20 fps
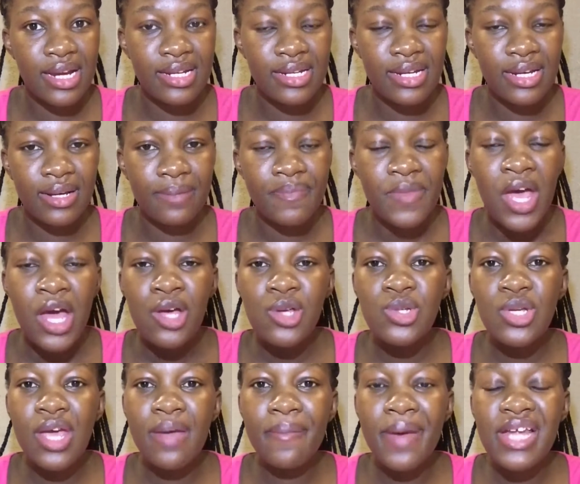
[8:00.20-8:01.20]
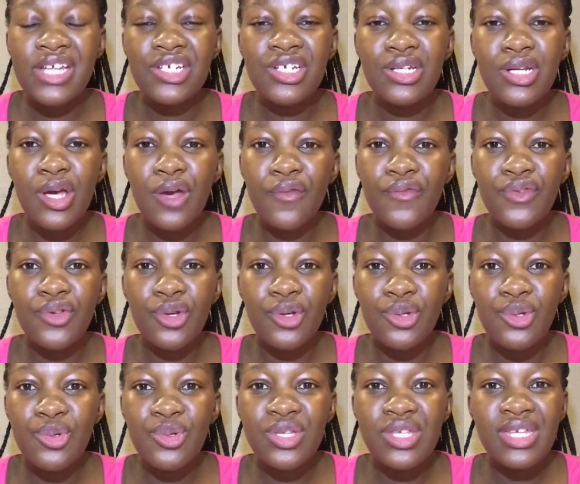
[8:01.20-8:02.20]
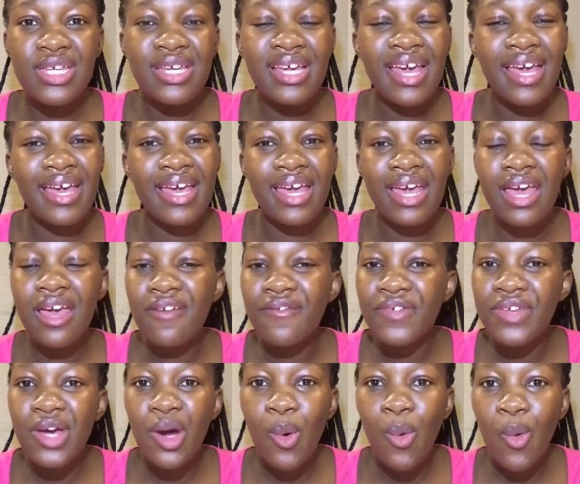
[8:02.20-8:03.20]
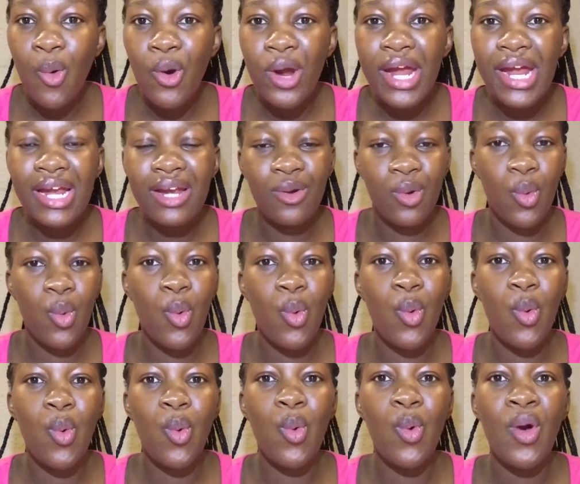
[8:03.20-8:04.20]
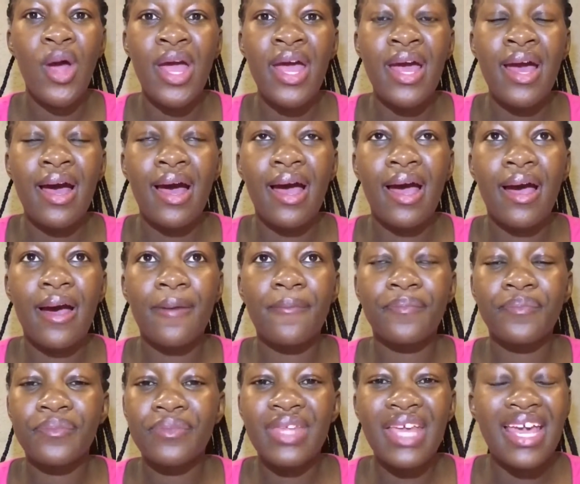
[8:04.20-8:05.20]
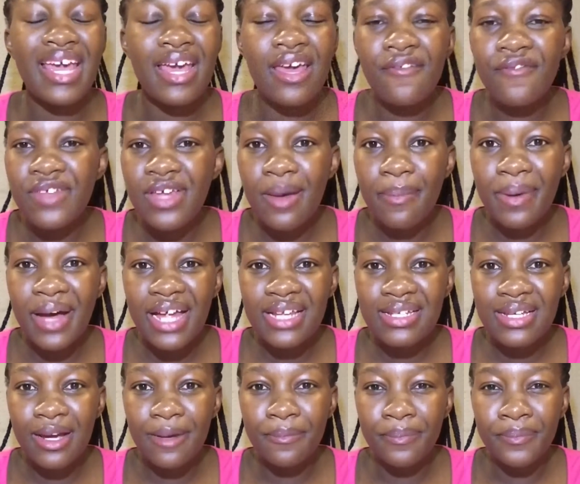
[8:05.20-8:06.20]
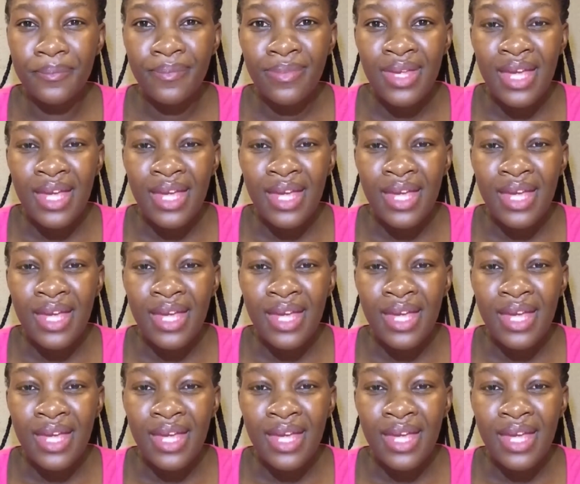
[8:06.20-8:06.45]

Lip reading: earlier. So imagine if you're using a heavier oil or a heavier butter,